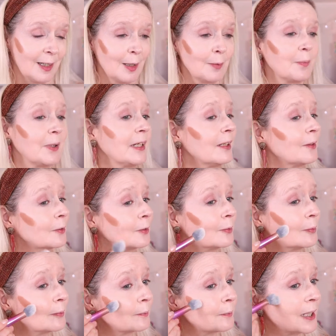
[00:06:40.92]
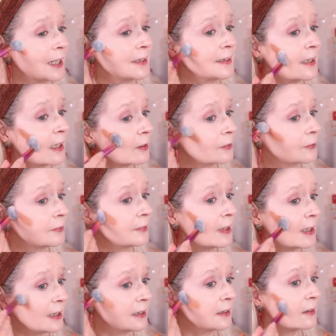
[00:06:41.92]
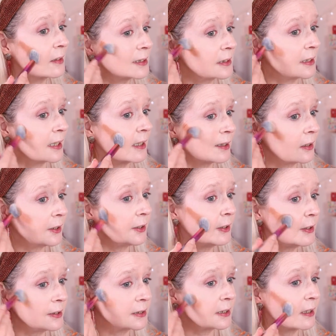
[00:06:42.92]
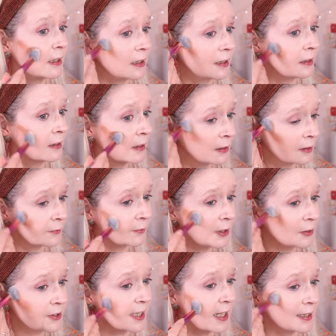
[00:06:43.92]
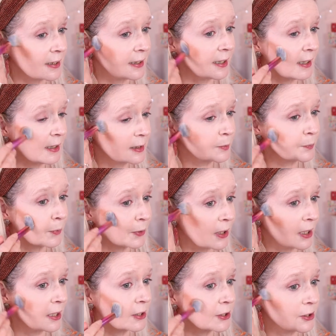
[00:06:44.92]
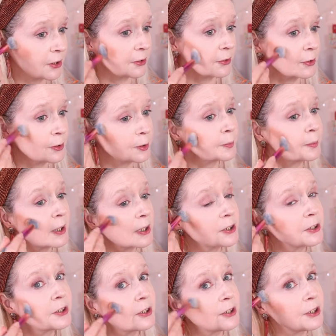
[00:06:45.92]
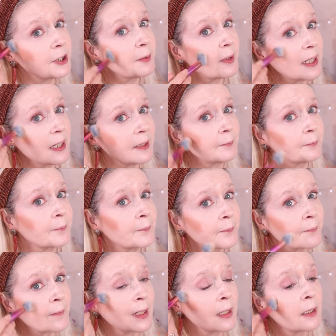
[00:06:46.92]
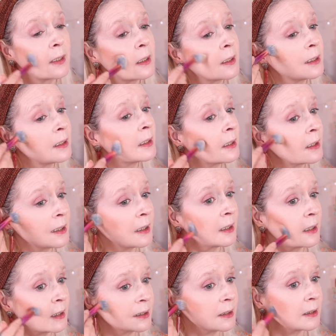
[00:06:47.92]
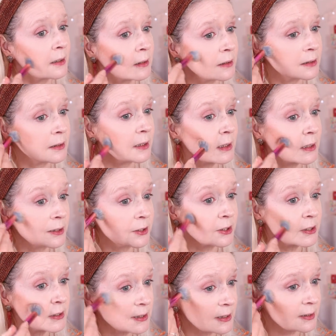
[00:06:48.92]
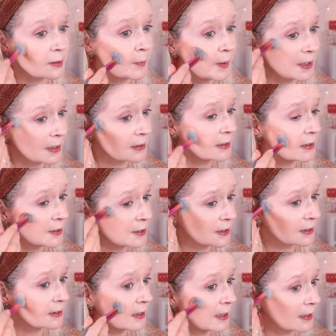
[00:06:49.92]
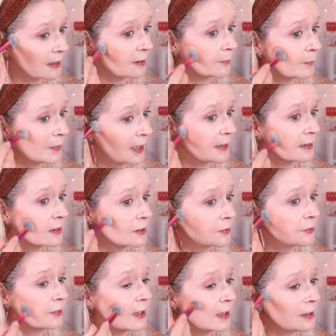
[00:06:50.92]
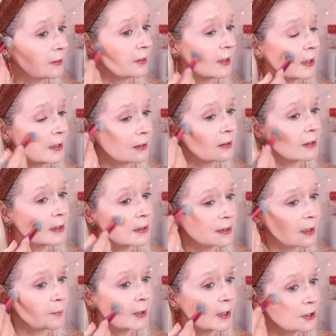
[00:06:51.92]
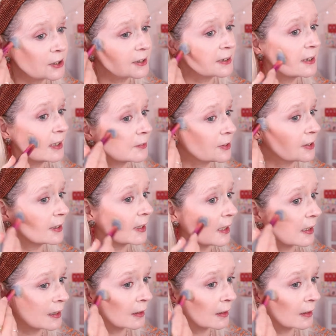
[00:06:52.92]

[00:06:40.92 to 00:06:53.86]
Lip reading: but it will blend out really nicely. I use a Real Techniques brush, contour brush to do it, and it just disappears into your skin and blends really, really nicely, but just gives you that